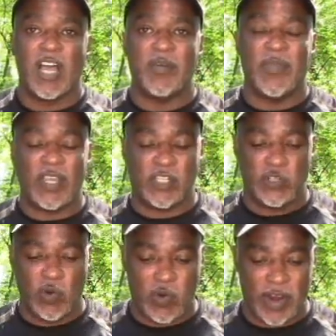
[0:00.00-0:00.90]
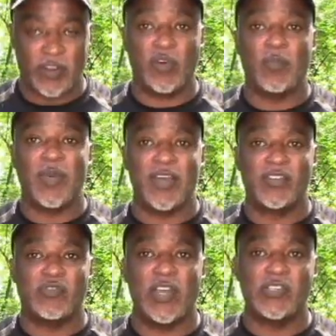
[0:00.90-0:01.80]
I make sure I do a
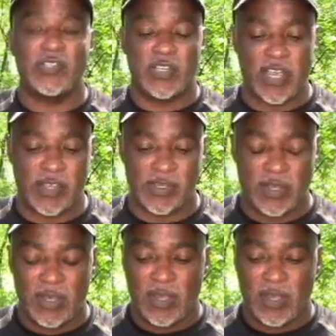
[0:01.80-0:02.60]
penetration test.